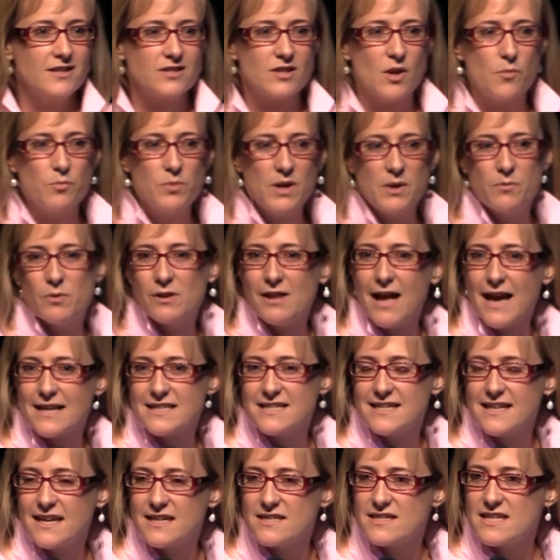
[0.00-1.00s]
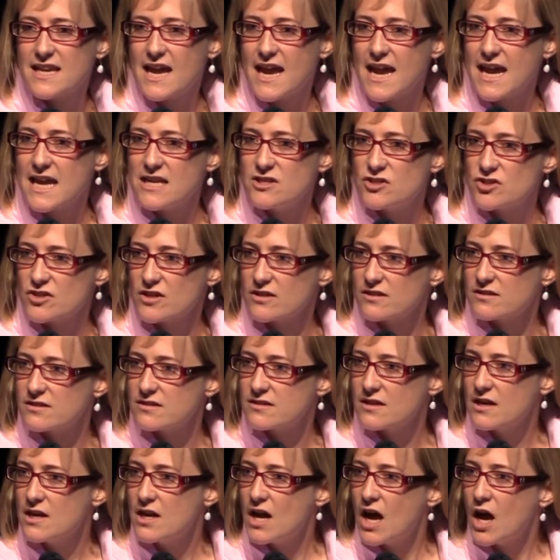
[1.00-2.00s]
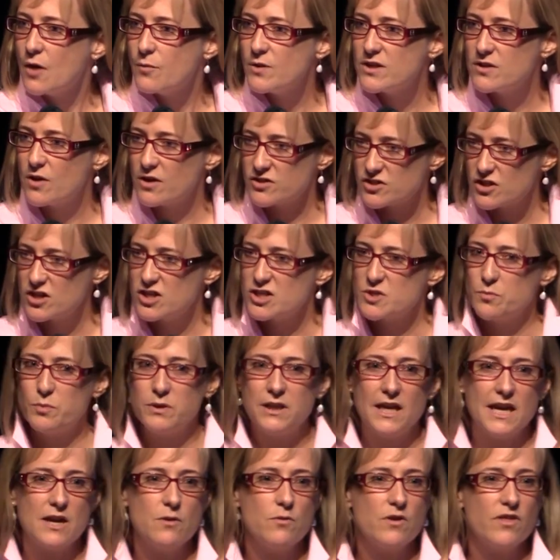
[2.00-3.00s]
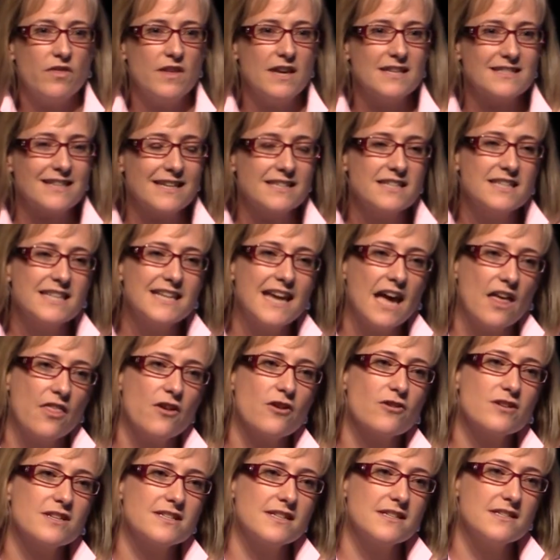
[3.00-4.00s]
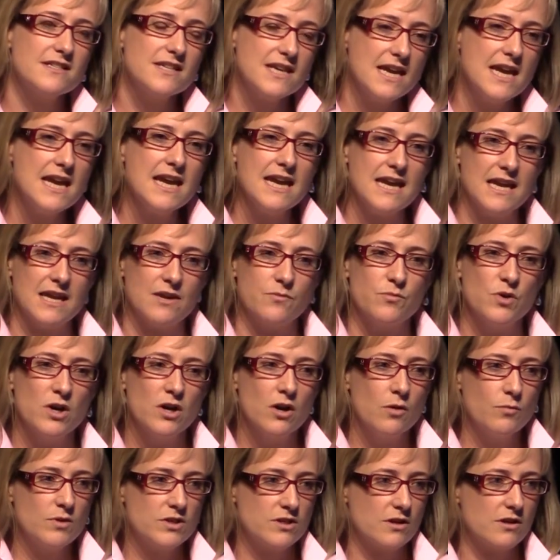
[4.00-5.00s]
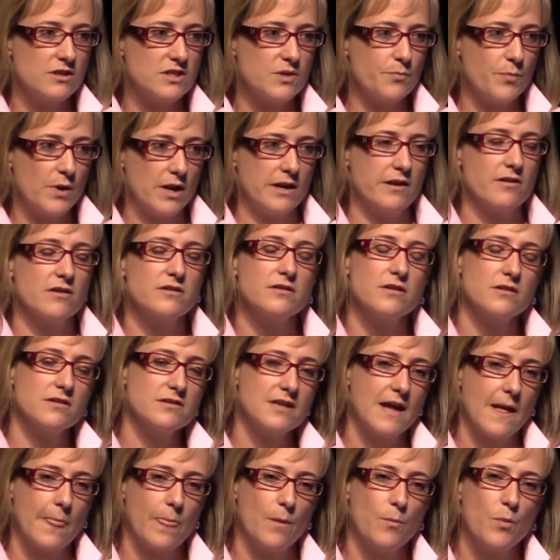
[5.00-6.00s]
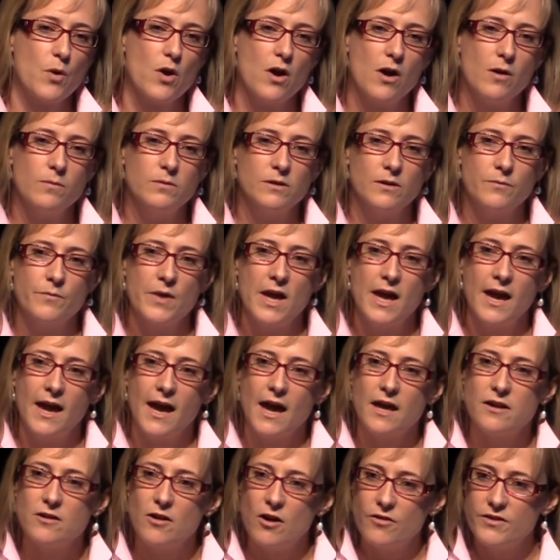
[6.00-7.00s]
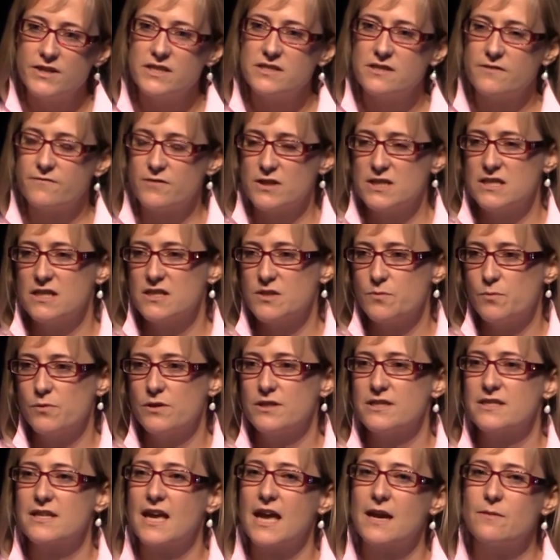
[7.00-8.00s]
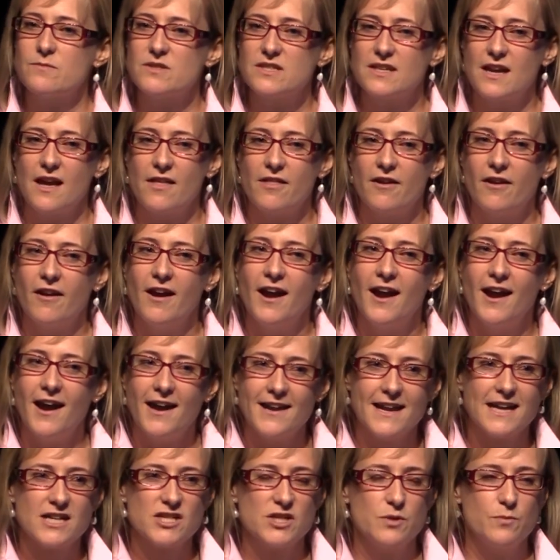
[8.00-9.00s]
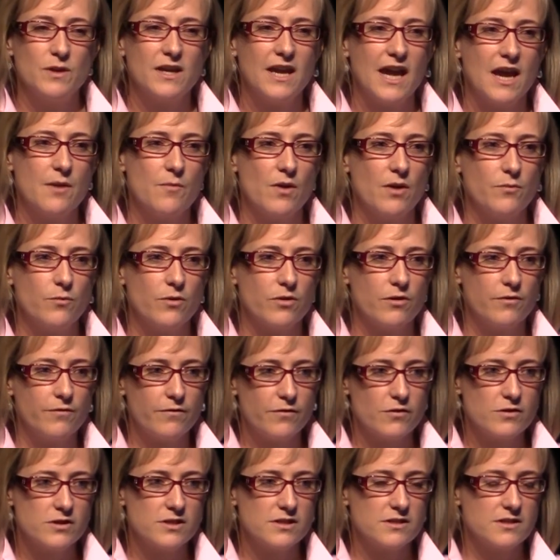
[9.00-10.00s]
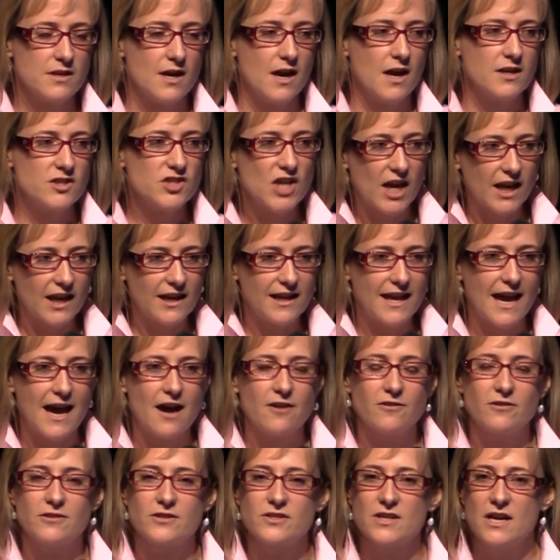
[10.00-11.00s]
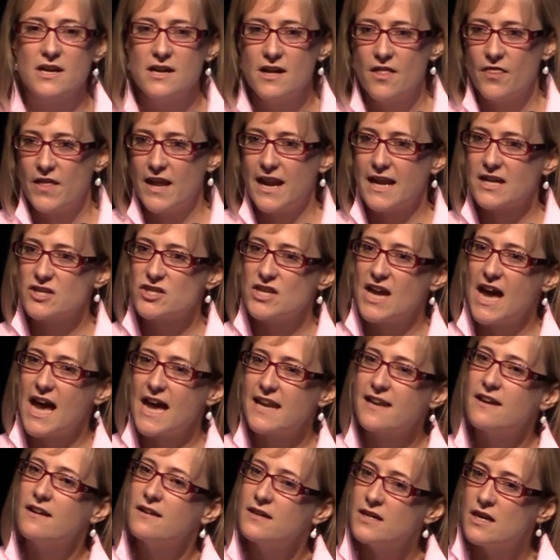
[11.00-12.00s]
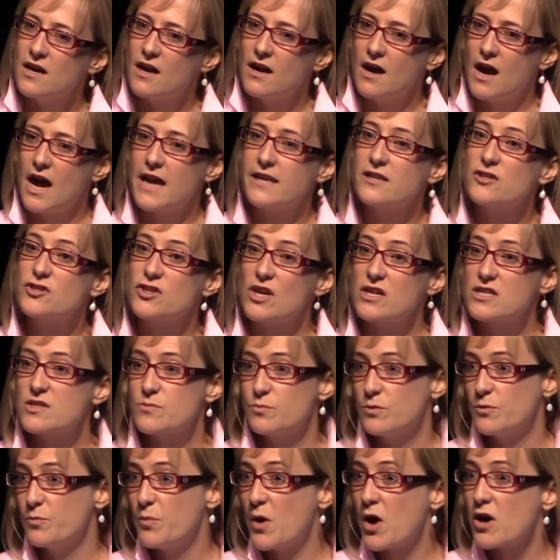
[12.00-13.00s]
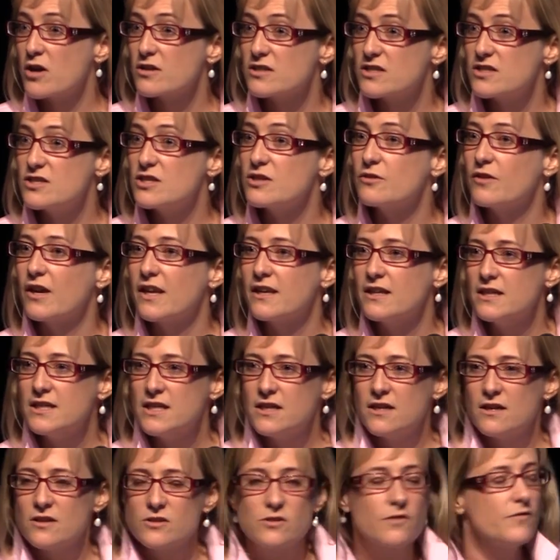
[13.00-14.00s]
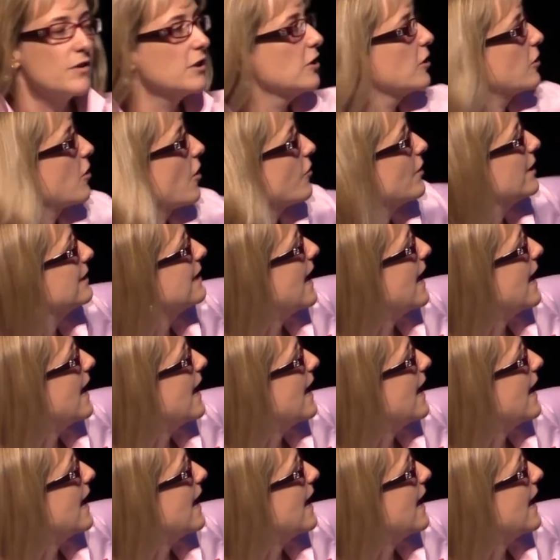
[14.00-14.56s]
some people acting as the agents. And we started to play with these, and together as a team, we started to better understand the problem. And all these different disciplines came together. And actually, we came up with the first check-in counters that actually had height-adjustable parts to it. So if you look on the